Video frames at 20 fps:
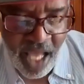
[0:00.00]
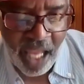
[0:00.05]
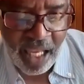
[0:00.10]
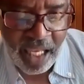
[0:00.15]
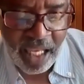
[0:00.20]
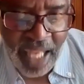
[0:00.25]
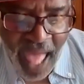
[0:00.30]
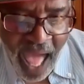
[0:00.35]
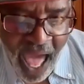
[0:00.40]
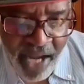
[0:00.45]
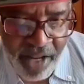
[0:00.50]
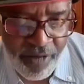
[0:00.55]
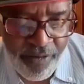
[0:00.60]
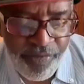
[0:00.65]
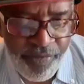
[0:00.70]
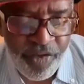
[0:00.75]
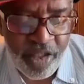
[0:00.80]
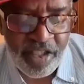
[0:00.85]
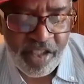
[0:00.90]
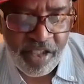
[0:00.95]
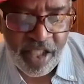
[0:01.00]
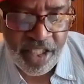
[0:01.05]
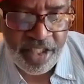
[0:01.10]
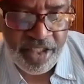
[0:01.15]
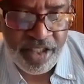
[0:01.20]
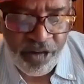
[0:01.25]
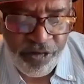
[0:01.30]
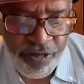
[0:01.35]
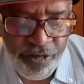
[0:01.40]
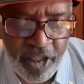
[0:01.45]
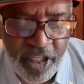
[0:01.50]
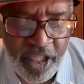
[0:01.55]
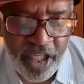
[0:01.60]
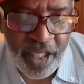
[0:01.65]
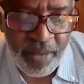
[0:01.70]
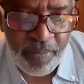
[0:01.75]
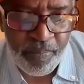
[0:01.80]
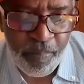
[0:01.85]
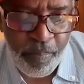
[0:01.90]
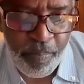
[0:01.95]
a lot of the
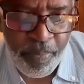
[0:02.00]
significant